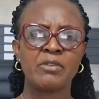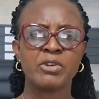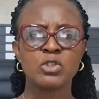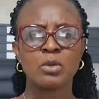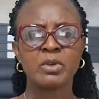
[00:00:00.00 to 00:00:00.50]

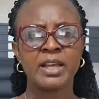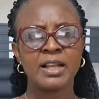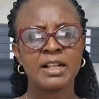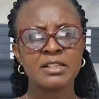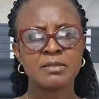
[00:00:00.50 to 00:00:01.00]
For some
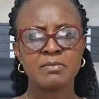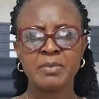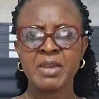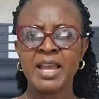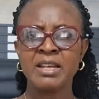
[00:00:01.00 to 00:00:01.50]
girls,
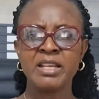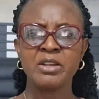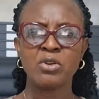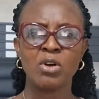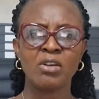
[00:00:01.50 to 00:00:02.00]
maybe early
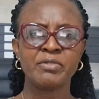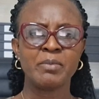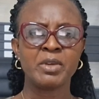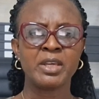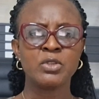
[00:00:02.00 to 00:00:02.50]
enough, they
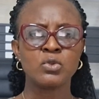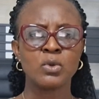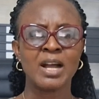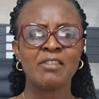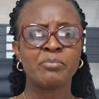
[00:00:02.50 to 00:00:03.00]
begin
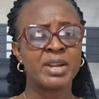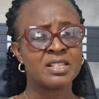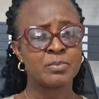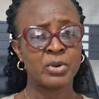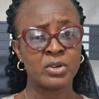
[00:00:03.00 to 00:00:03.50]
to have
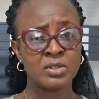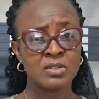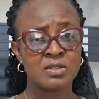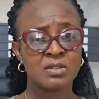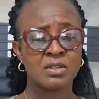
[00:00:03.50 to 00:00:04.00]
breast
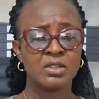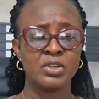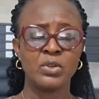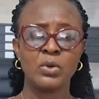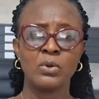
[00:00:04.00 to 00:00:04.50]
buds.
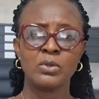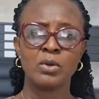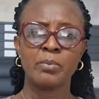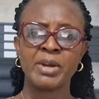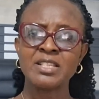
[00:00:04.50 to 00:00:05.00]

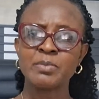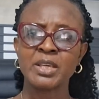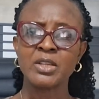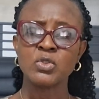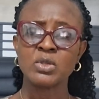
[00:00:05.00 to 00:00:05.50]
Your breast
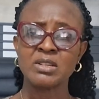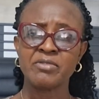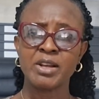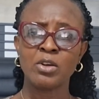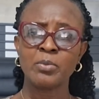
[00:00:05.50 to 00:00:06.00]
begin to
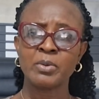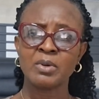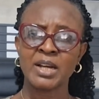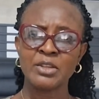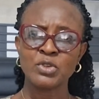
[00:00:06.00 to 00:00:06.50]
develop
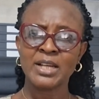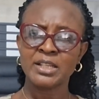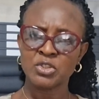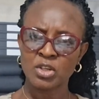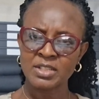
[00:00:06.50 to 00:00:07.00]

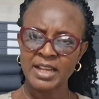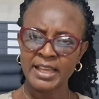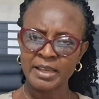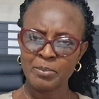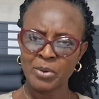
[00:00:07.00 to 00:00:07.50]
gradually, just
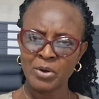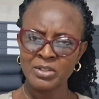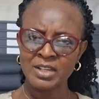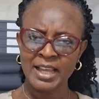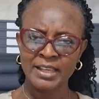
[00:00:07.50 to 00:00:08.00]
like a
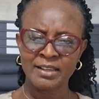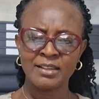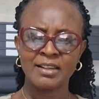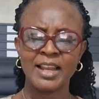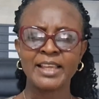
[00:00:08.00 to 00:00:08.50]
bud, like
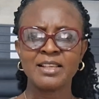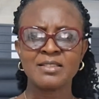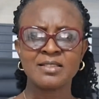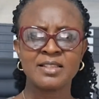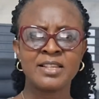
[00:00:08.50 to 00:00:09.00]
a
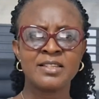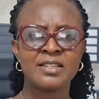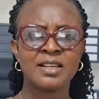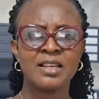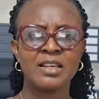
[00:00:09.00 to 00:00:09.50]
seed.
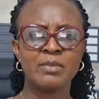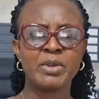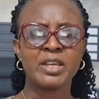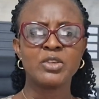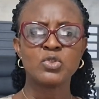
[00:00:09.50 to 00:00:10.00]
It
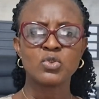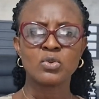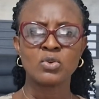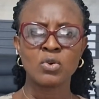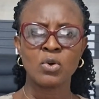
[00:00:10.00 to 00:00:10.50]
begins
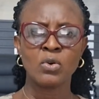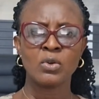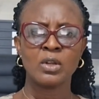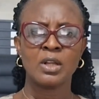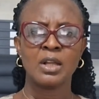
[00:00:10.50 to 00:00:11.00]
to grow.